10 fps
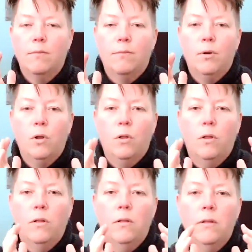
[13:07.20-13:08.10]

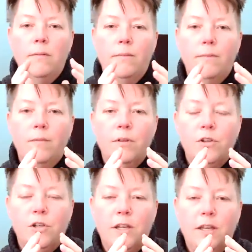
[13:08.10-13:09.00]
pull the
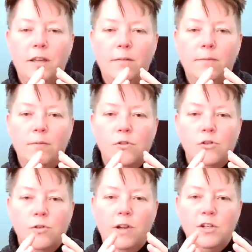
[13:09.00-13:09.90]
chi,
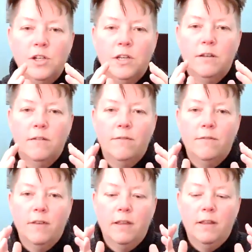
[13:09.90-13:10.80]
stretch it,
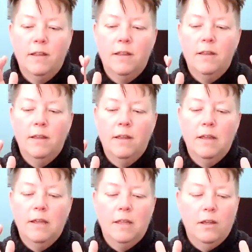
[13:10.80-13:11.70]
feel it.
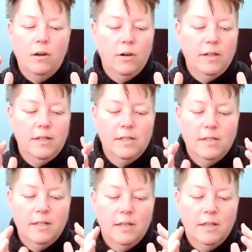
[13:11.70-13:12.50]
There is